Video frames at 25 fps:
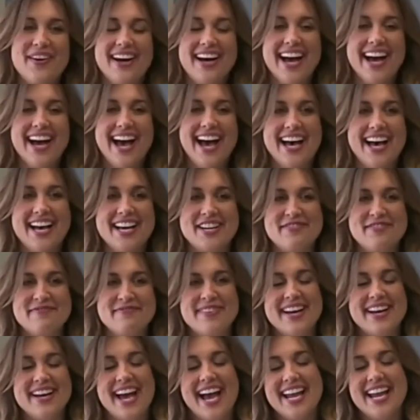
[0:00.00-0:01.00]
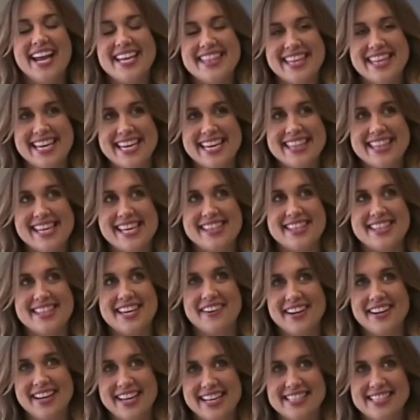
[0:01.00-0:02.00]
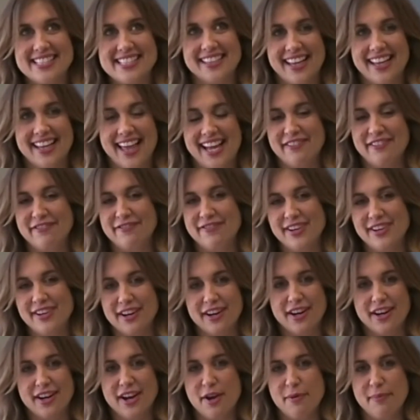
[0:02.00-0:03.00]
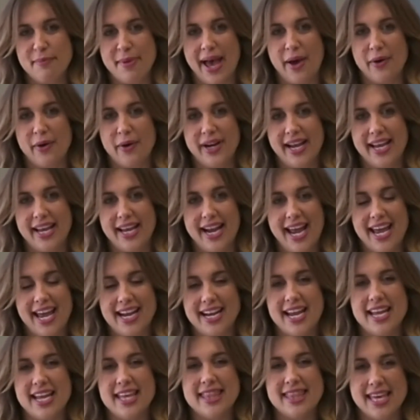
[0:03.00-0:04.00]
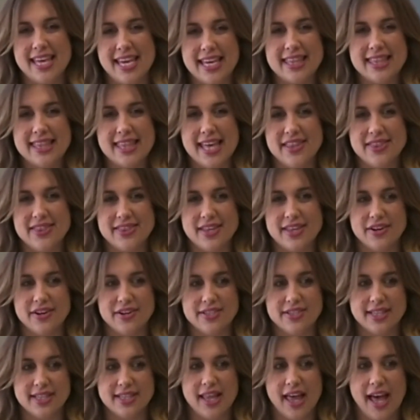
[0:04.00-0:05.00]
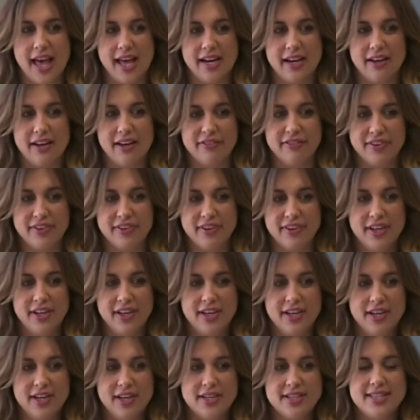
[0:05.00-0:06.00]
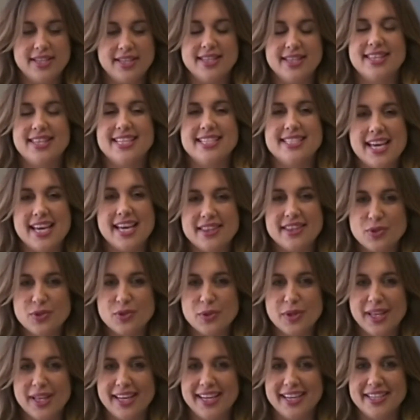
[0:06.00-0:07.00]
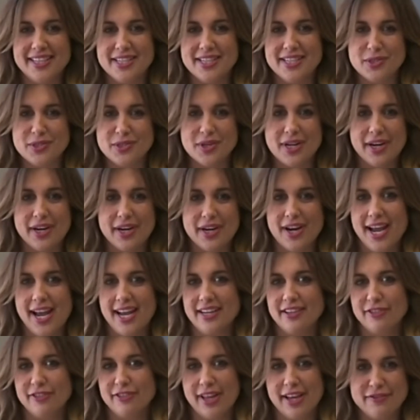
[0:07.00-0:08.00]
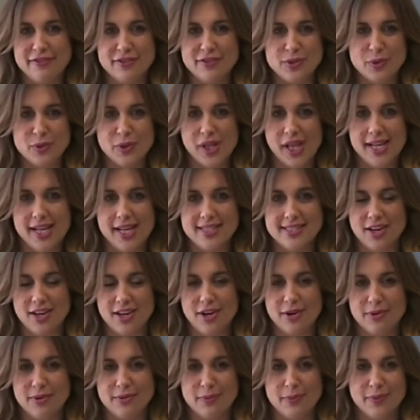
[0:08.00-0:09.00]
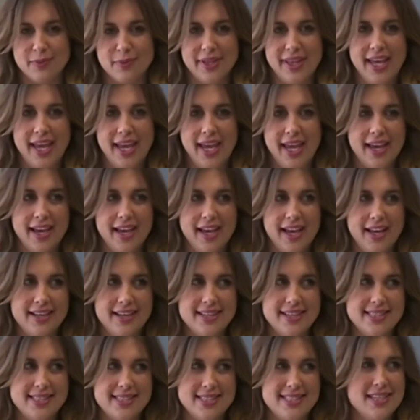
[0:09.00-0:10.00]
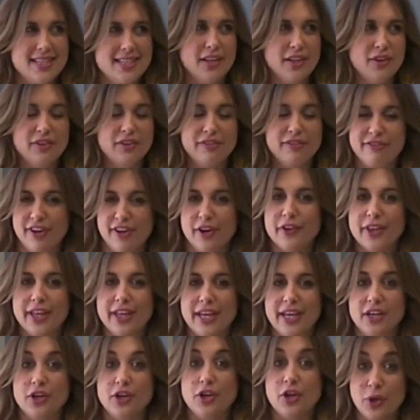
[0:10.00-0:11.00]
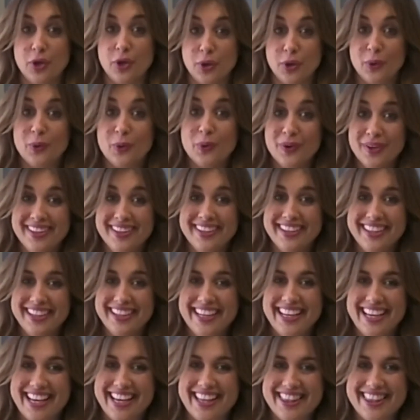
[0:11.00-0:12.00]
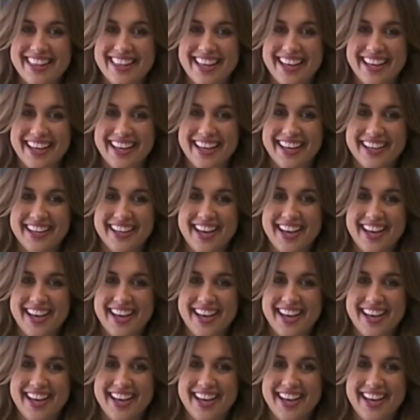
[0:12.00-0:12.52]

I think that there is a lot of fear about it, and I think that there's a lot of the death doula industry or end of life doulas are really still fairly new in the